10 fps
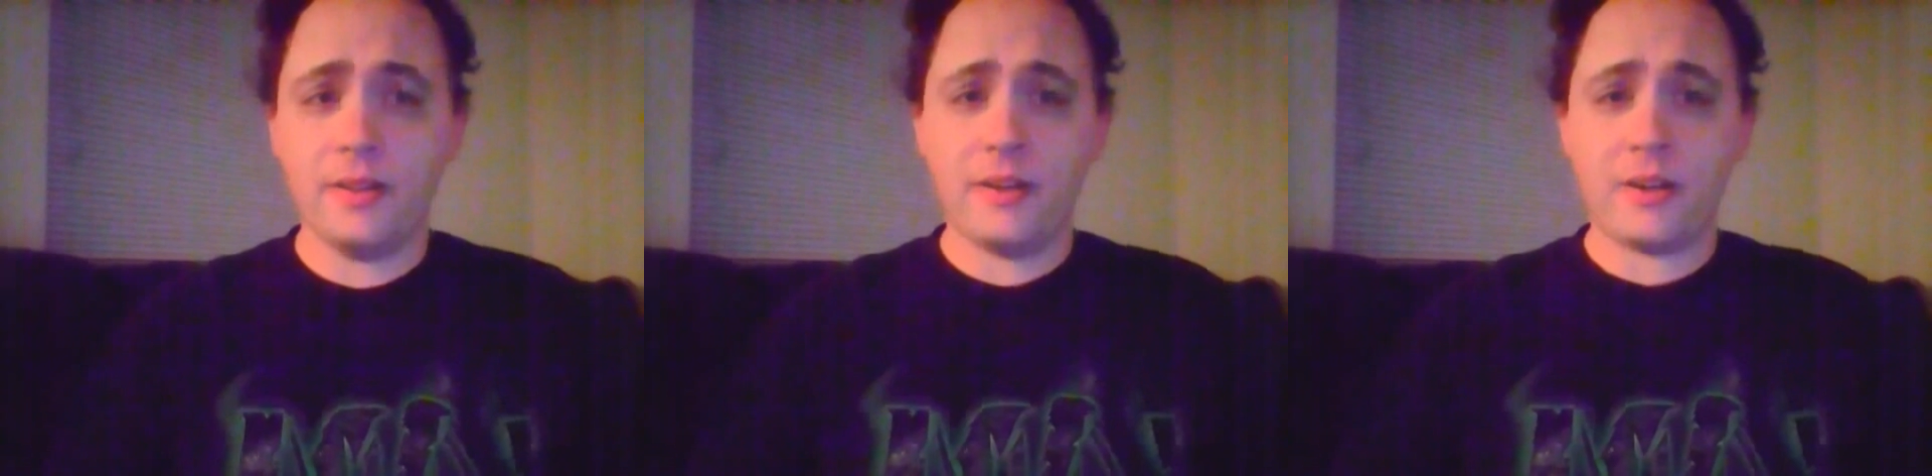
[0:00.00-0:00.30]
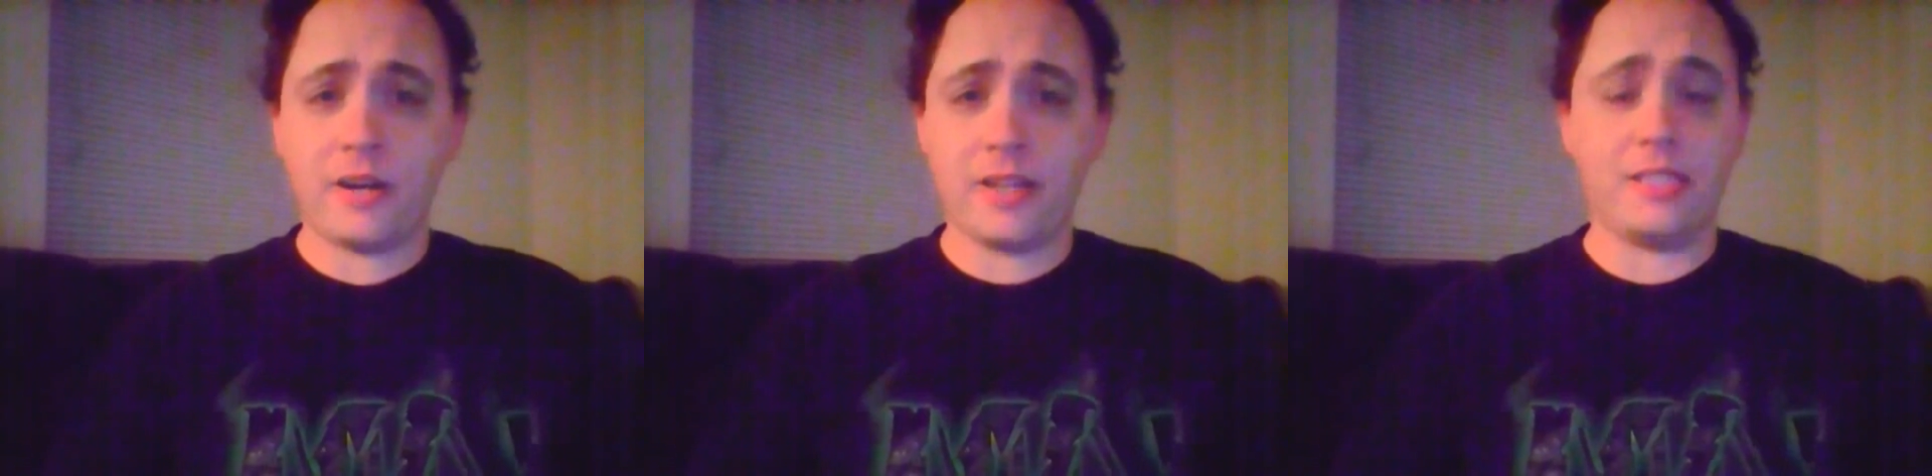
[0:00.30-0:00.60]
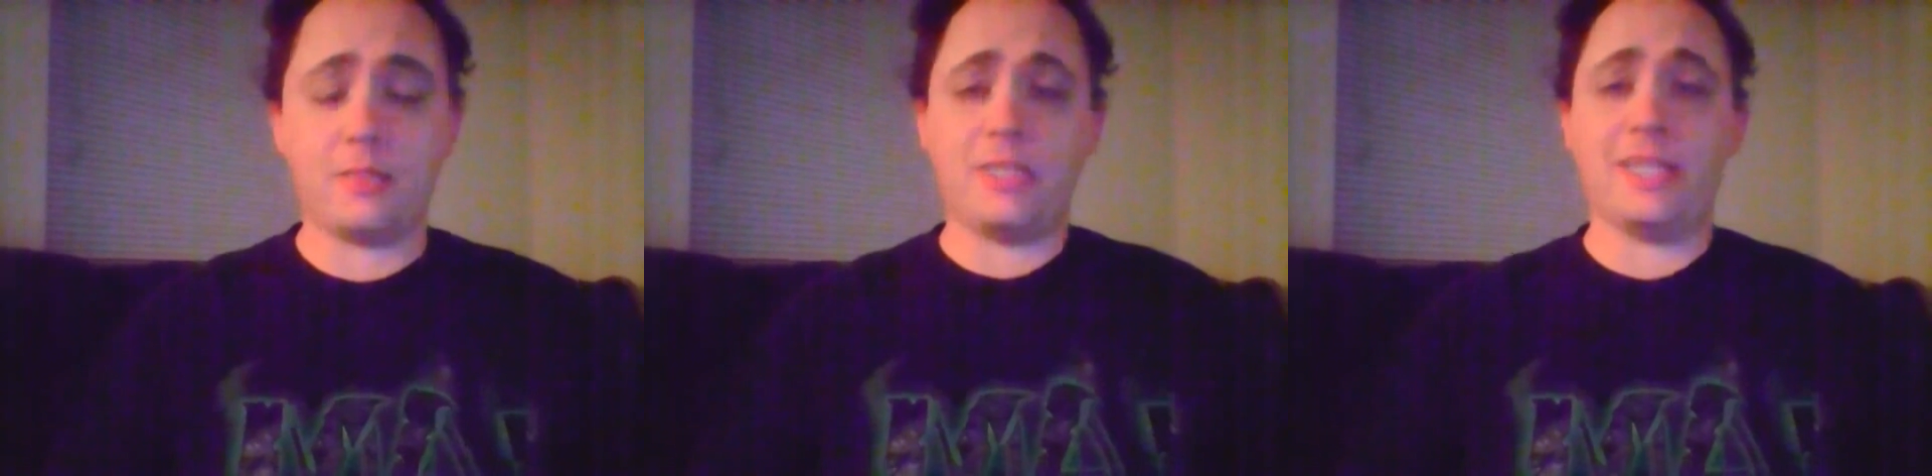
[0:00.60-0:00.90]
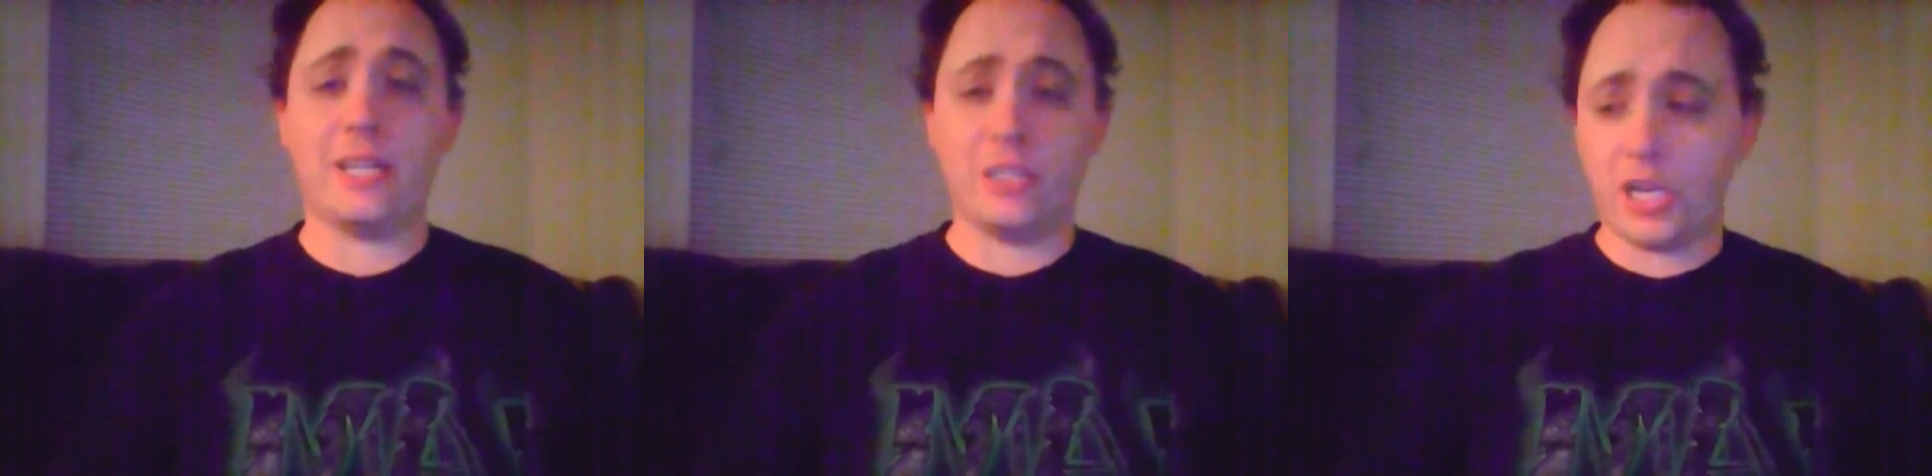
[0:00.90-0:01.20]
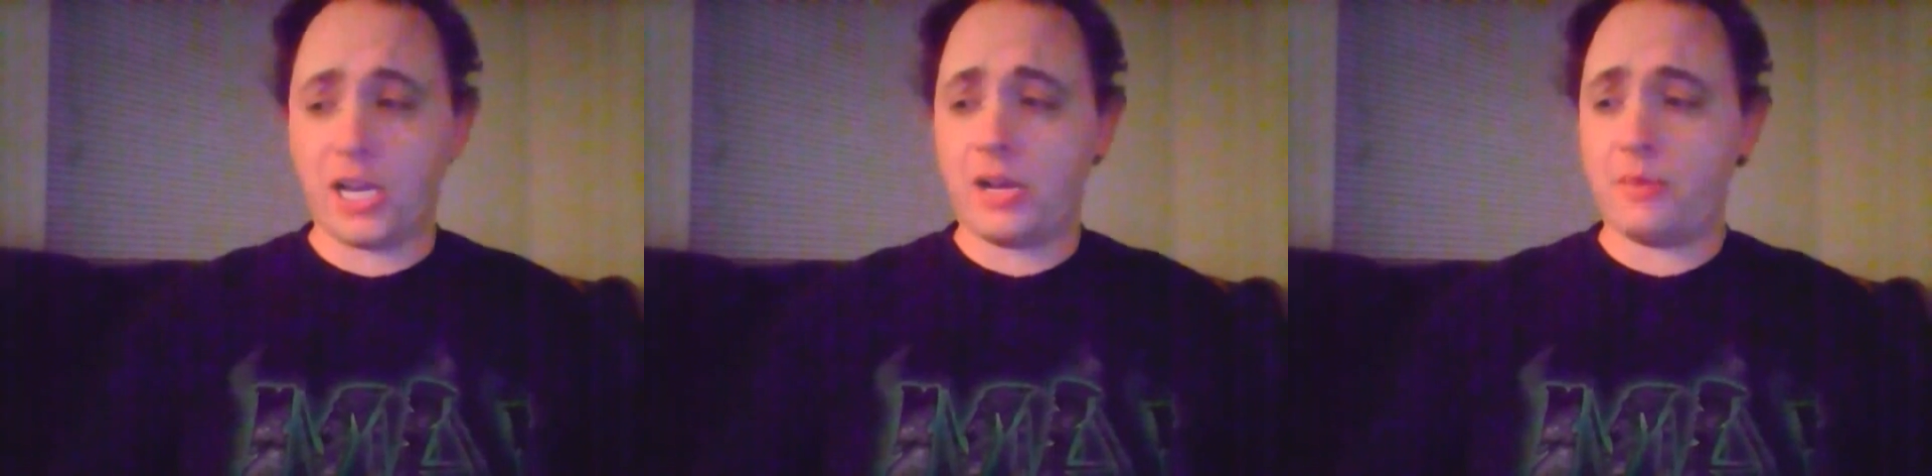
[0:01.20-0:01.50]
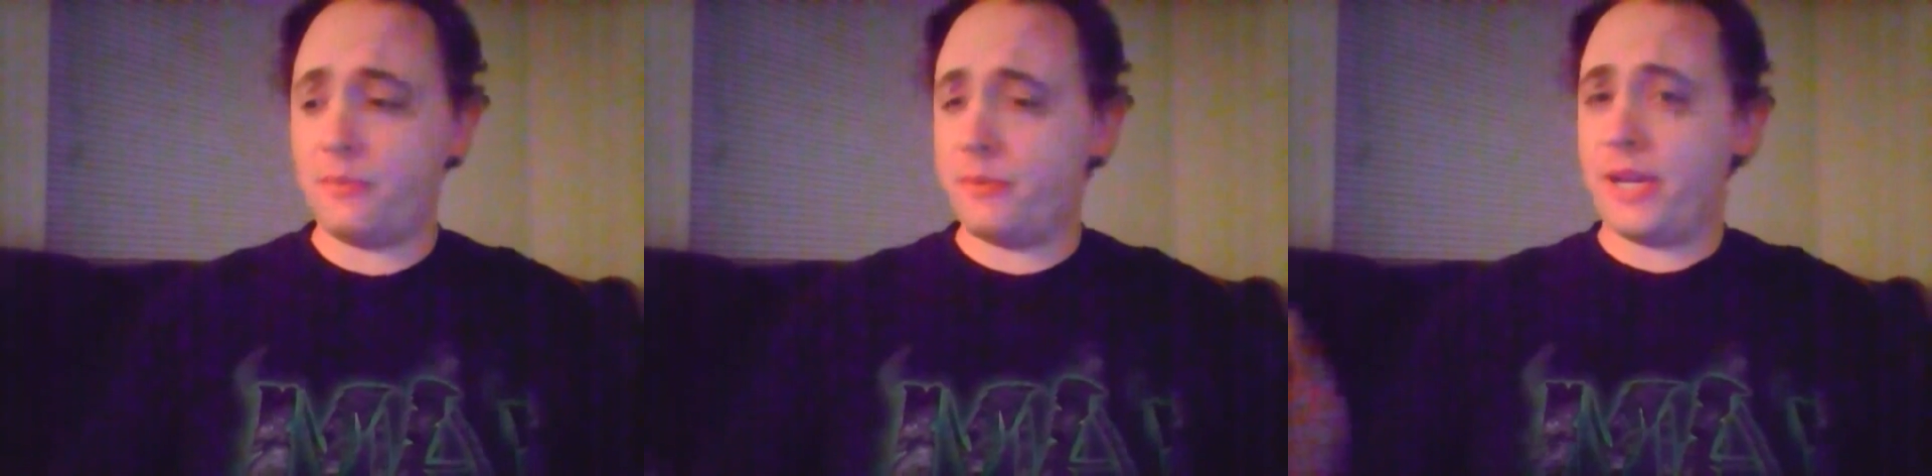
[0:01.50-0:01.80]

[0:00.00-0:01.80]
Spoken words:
All right, that's my second job.